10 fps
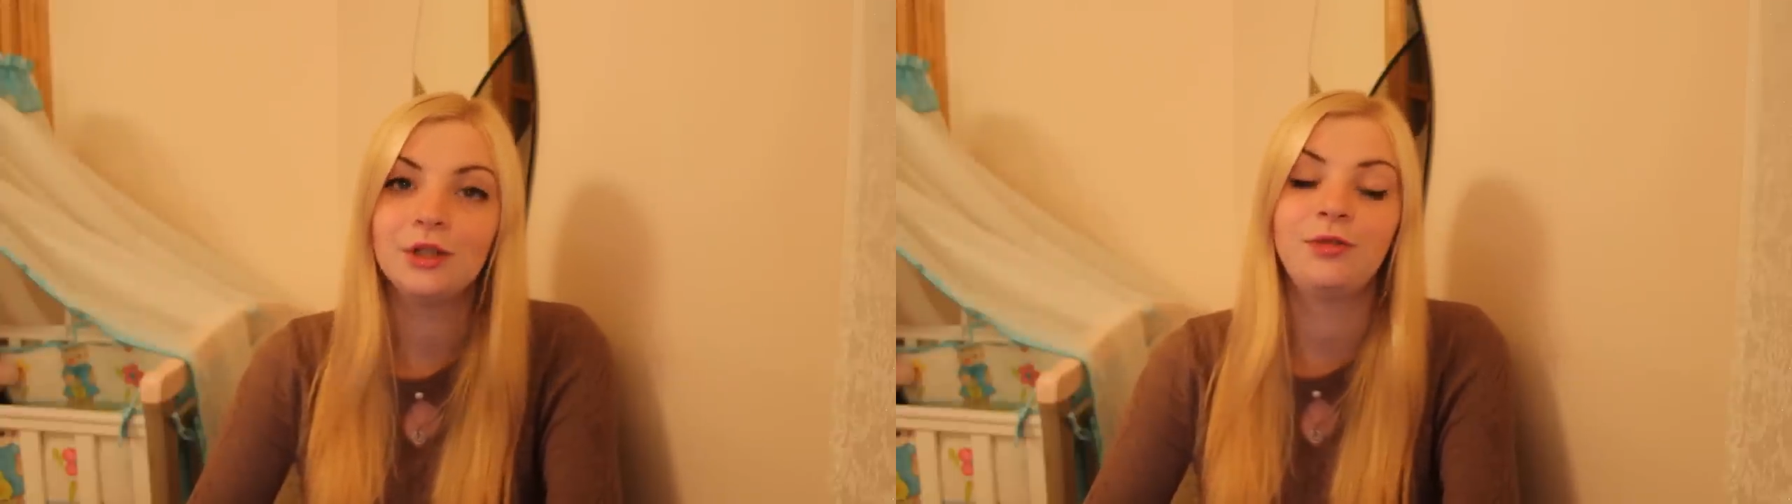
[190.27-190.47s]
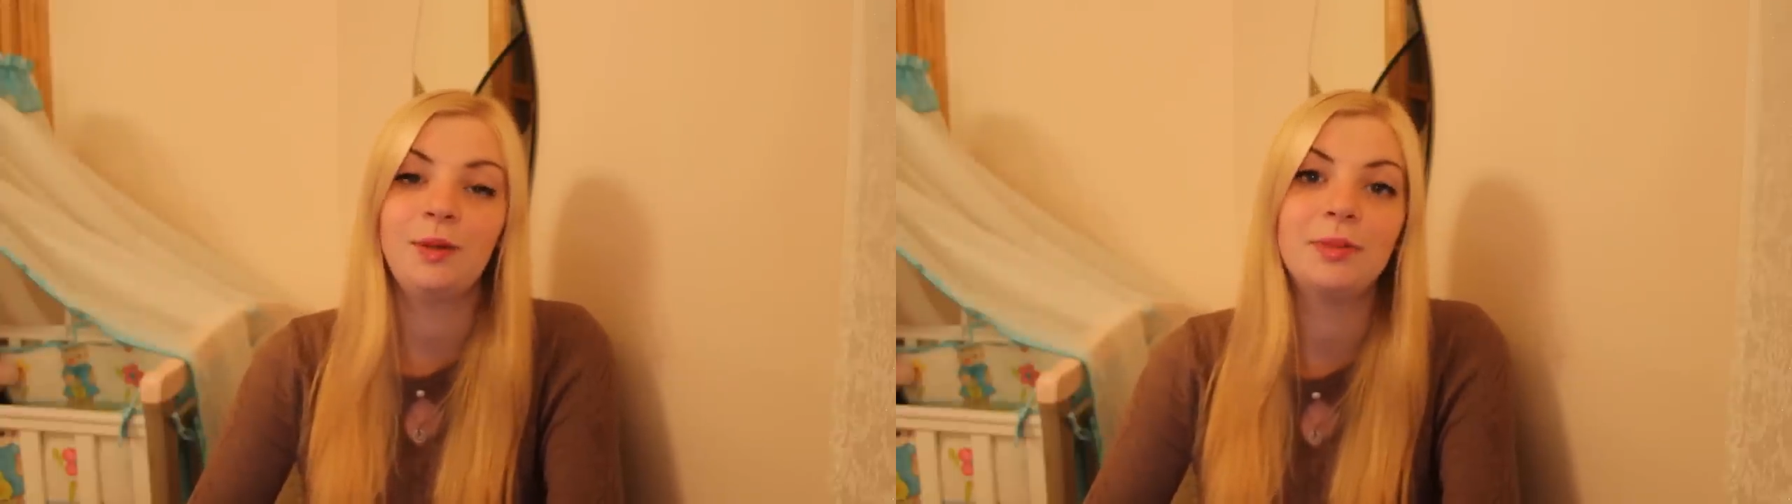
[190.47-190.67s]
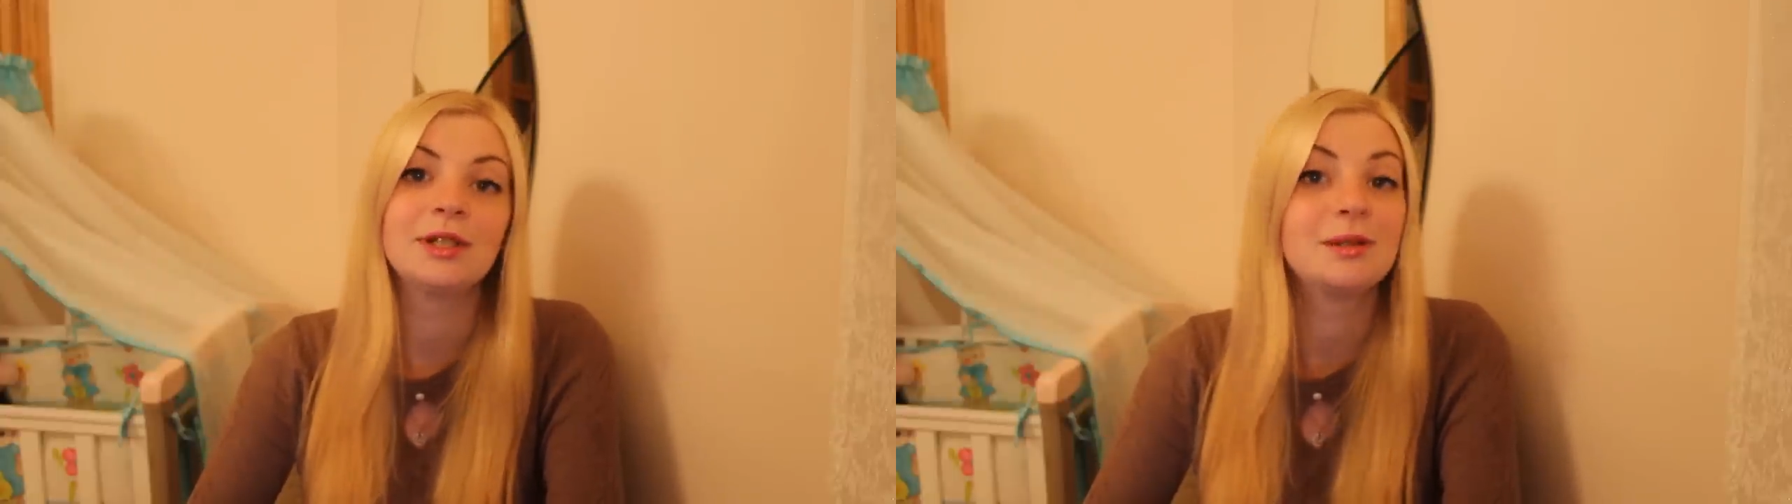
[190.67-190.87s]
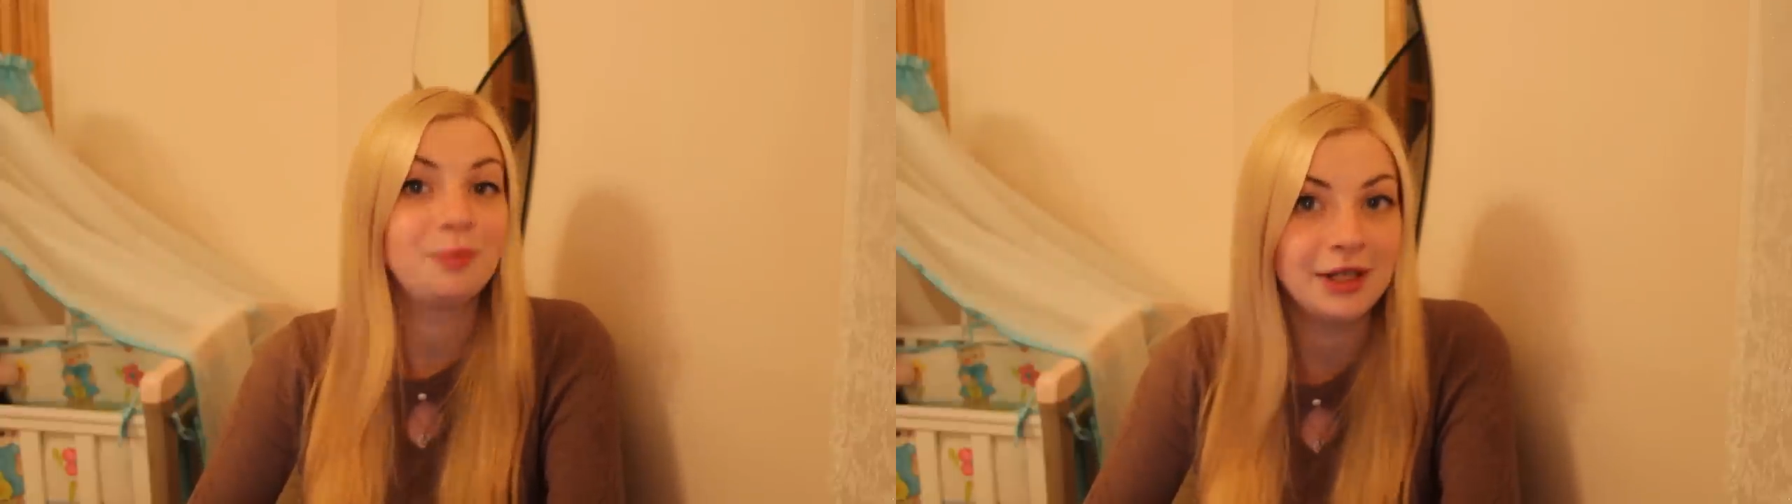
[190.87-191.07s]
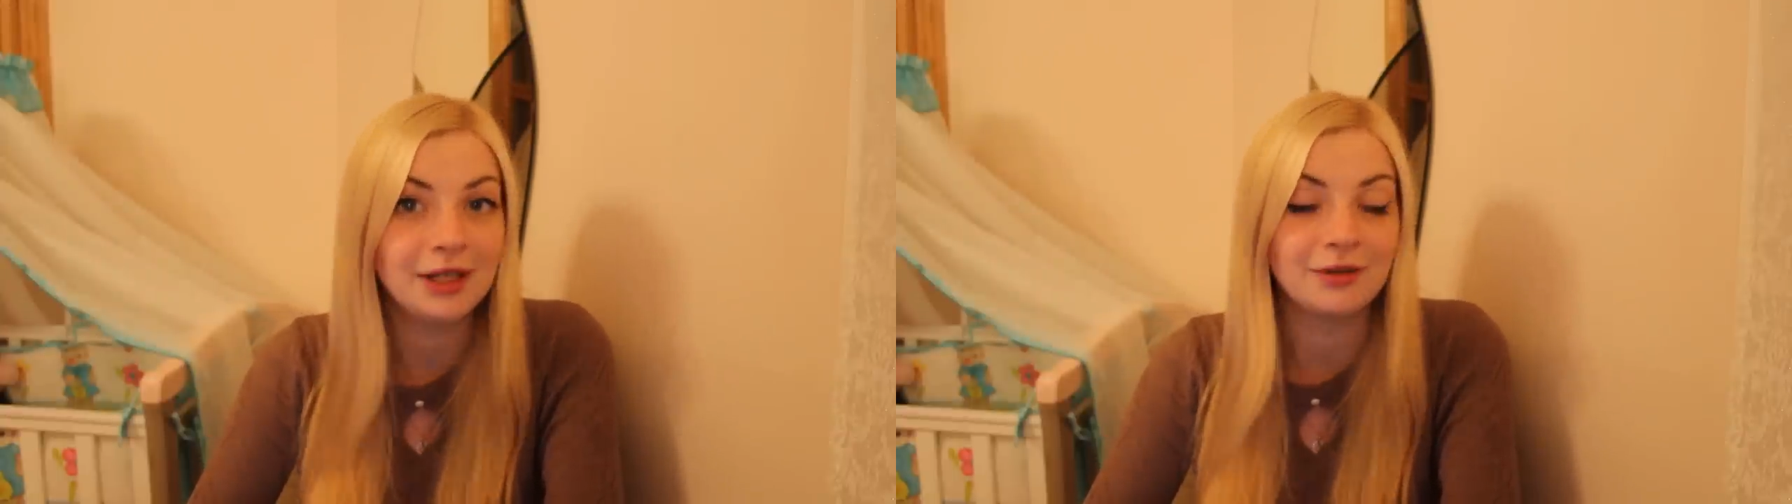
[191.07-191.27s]
lot of people
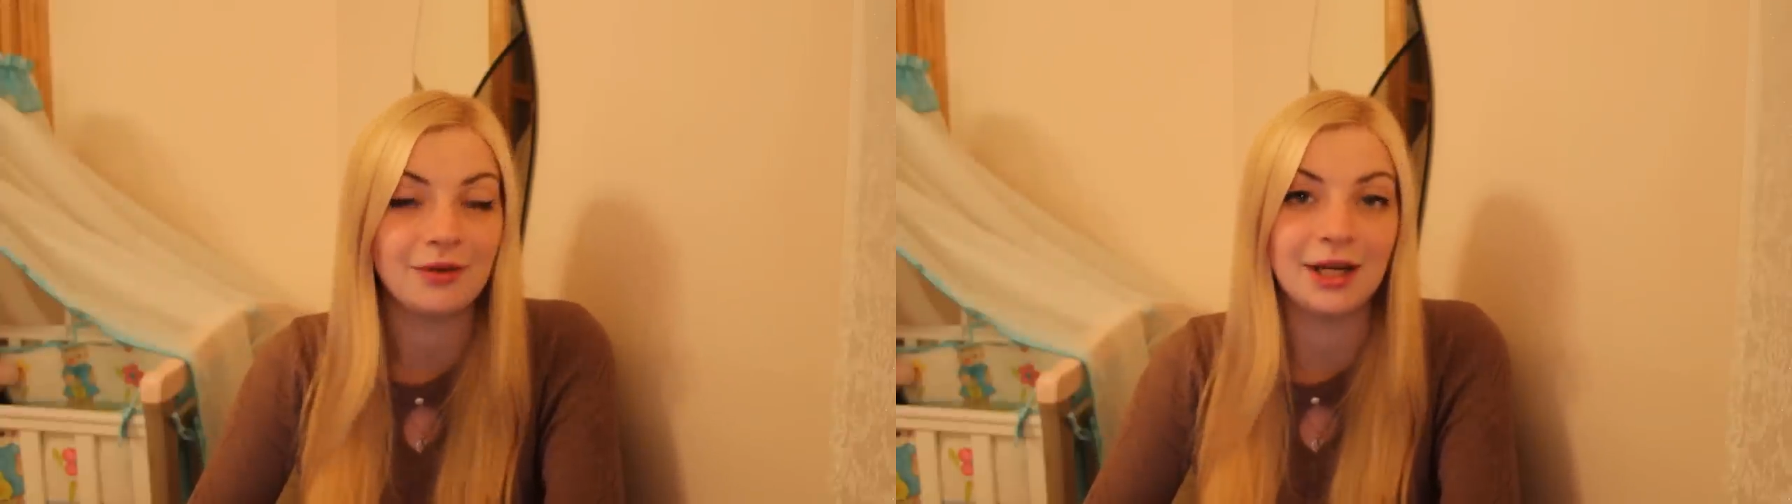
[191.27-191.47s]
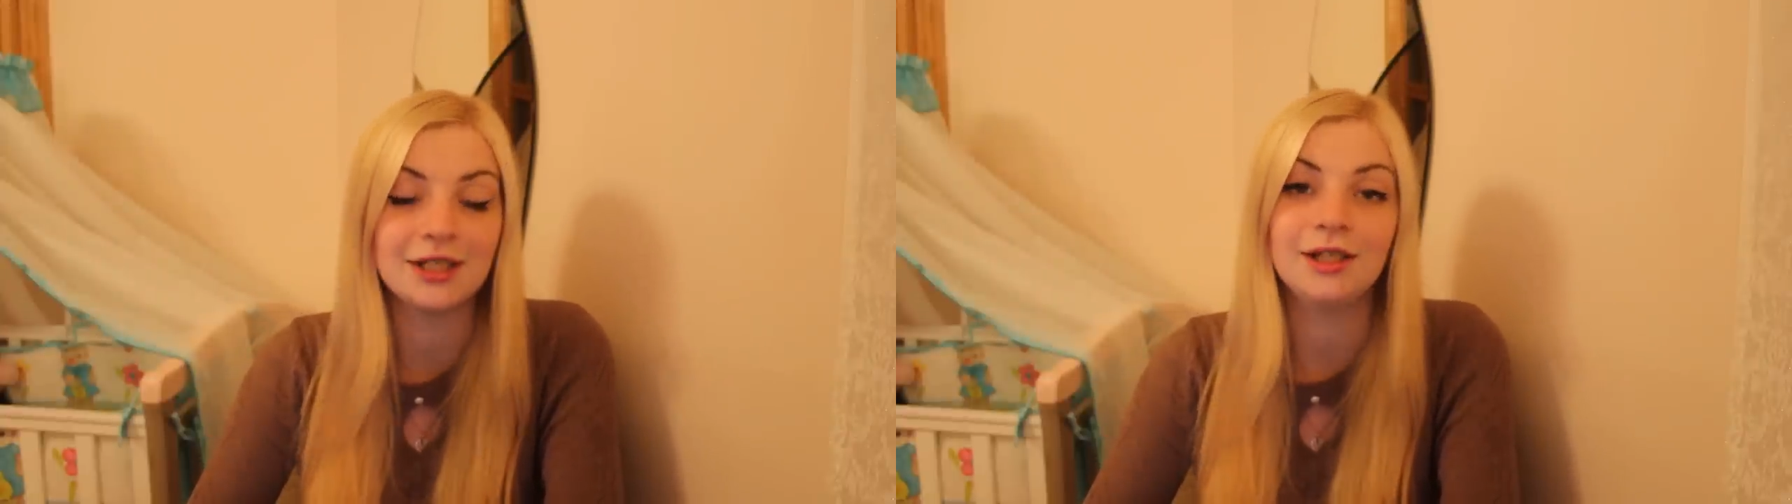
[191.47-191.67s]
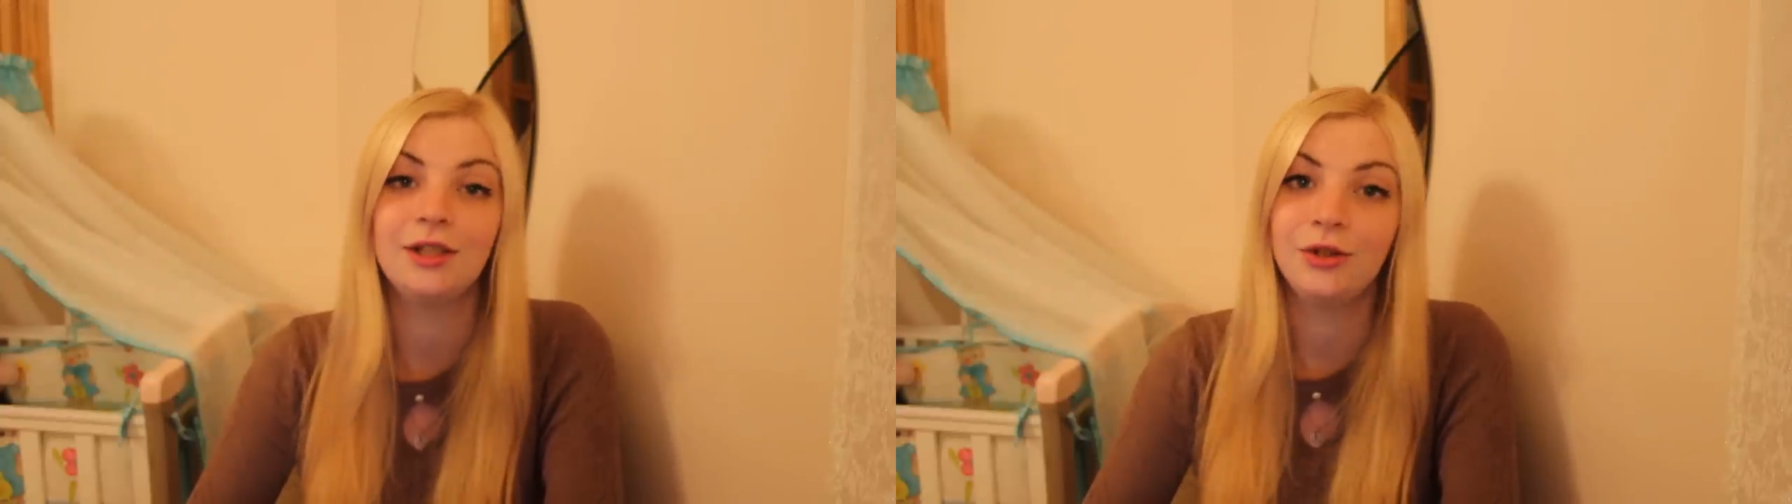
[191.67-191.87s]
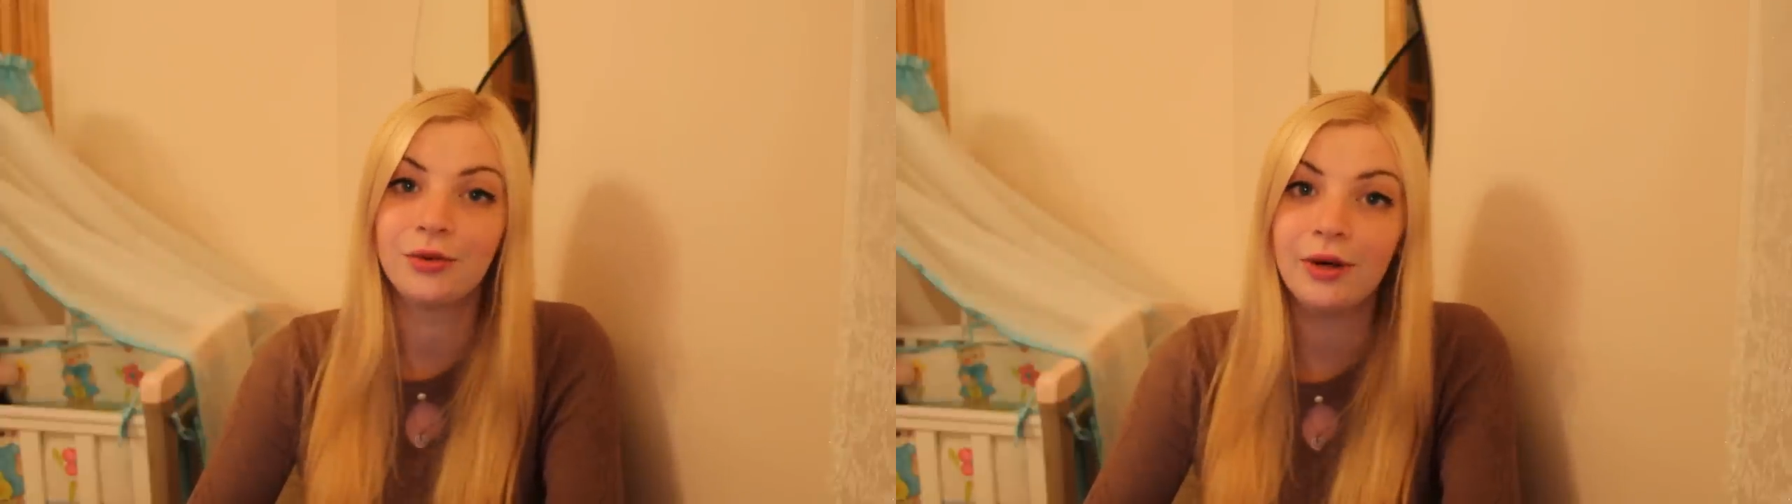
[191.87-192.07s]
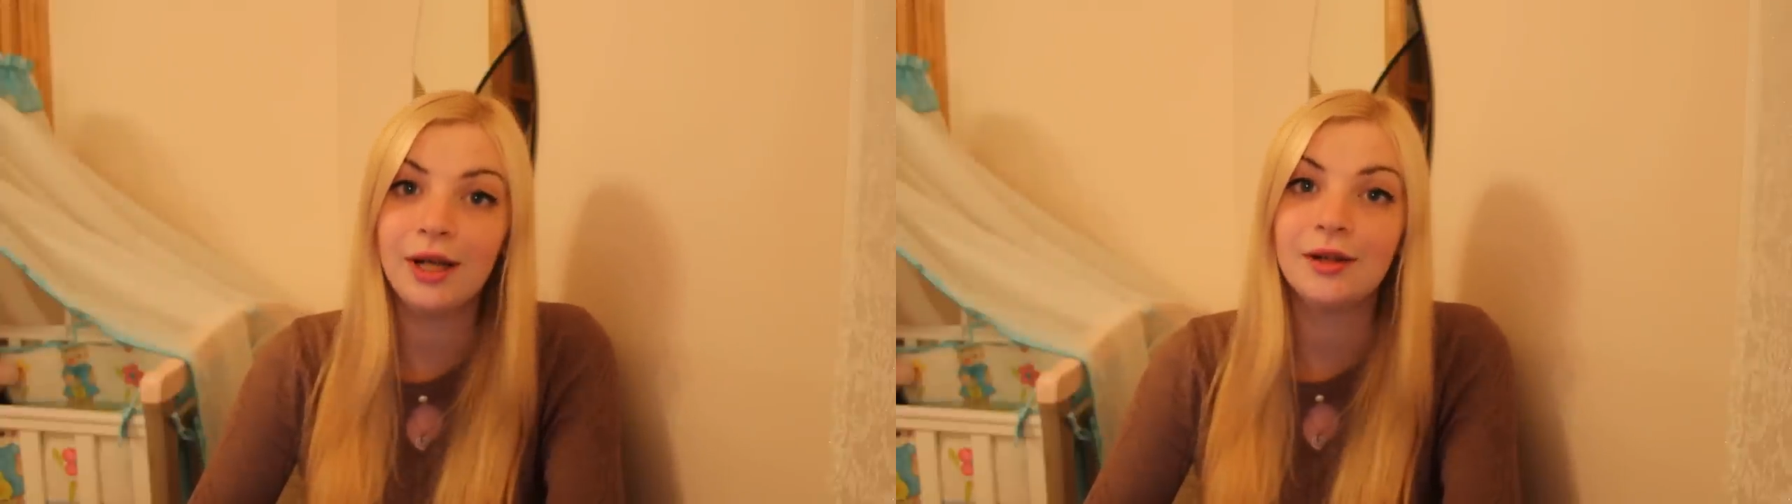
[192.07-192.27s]
speak in Russian in
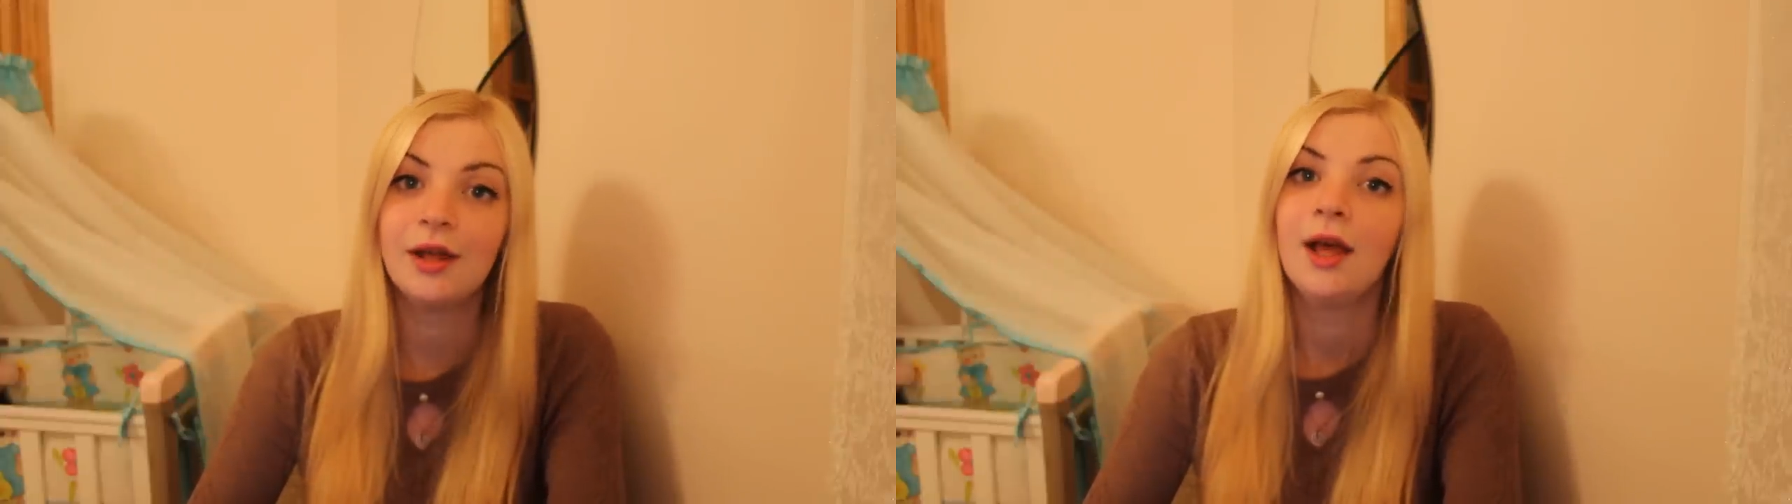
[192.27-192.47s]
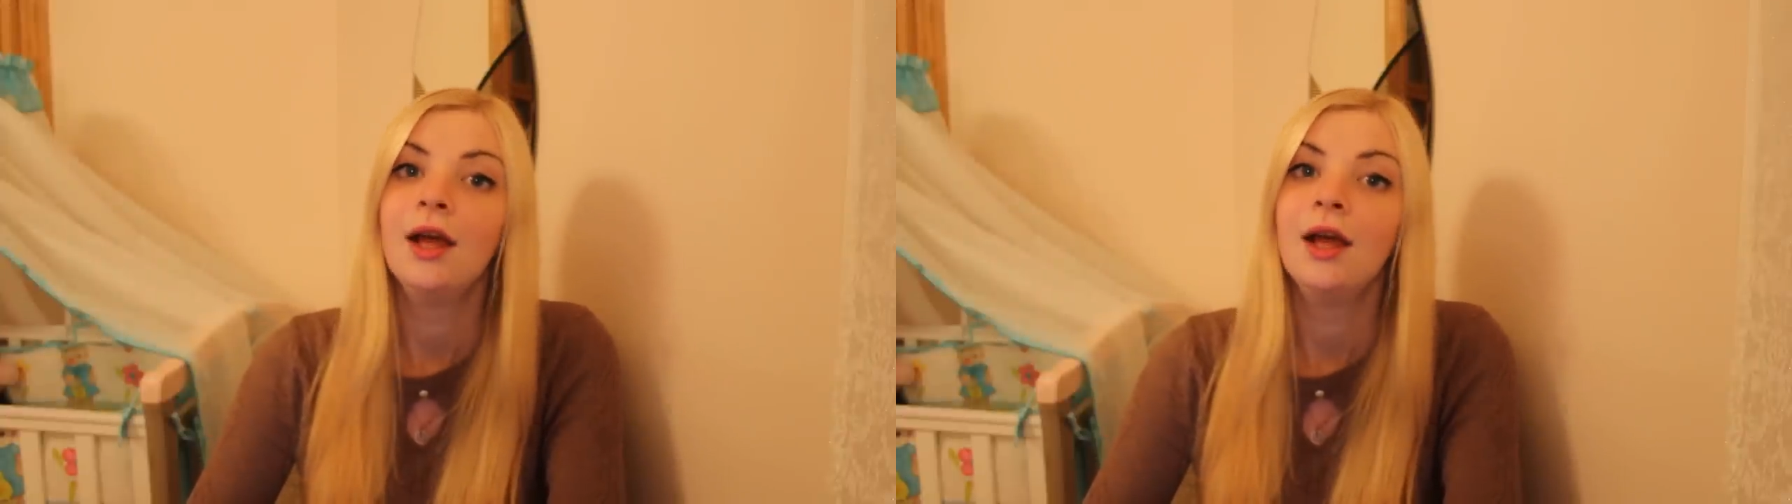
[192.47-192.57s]
Ukraine,